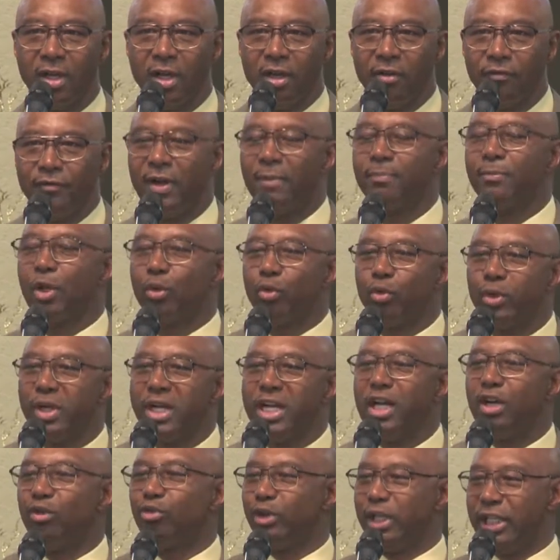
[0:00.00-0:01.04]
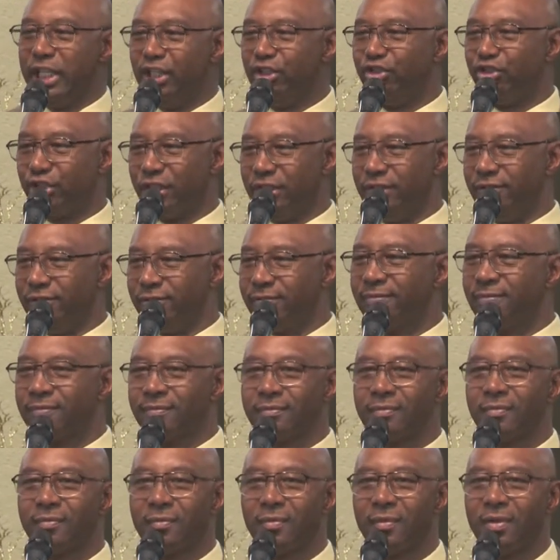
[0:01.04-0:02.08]
from the real reason
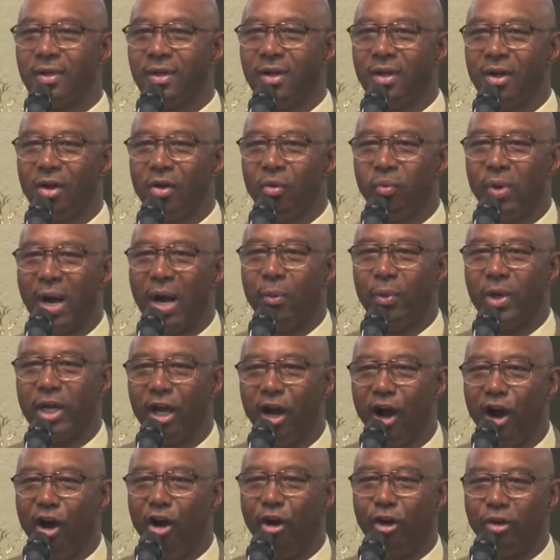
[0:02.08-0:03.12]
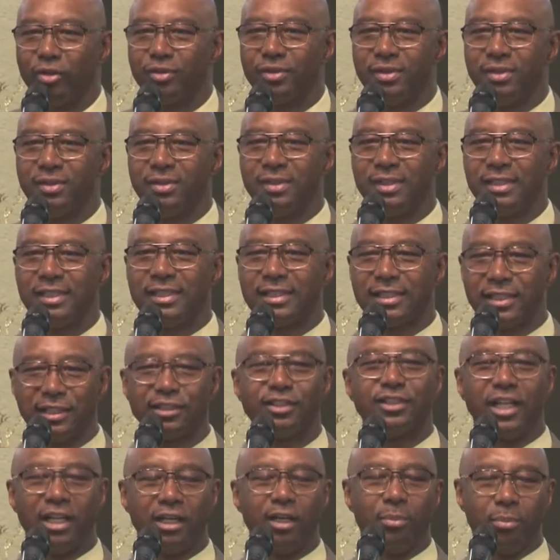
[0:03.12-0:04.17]
why we ought to
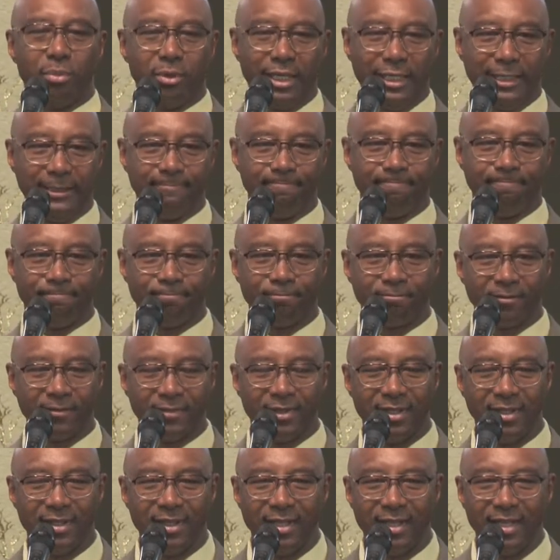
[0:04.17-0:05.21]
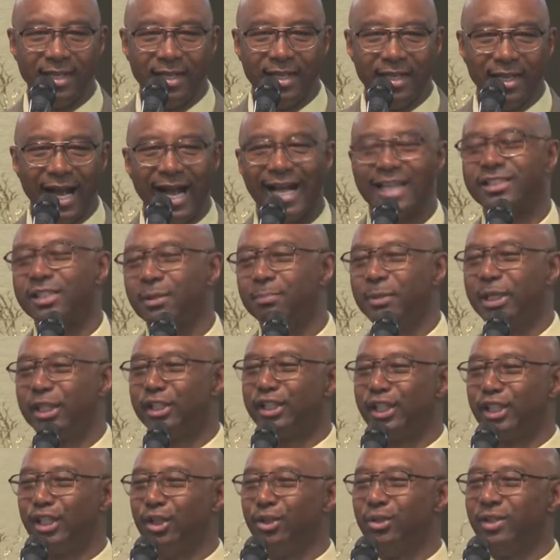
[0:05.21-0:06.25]
celebrate? I submit
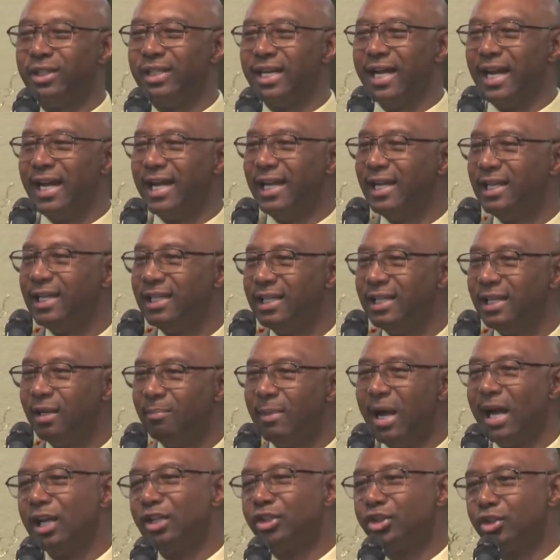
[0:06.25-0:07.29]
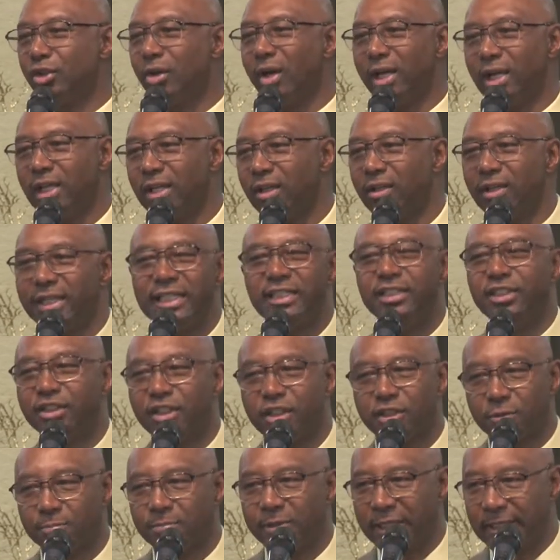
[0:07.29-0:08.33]
to you today in my short little
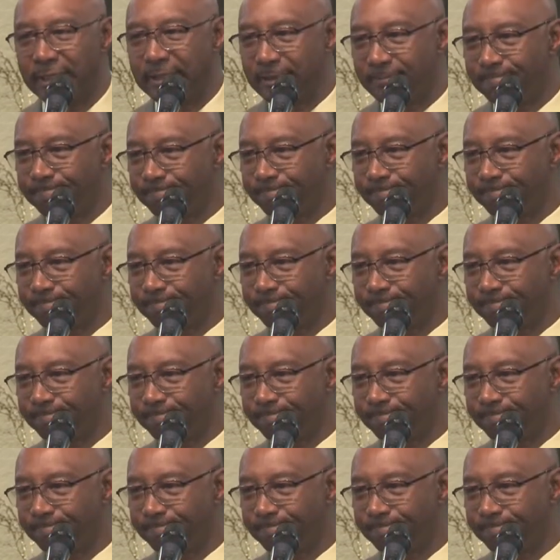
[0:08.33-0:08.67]
Easter speech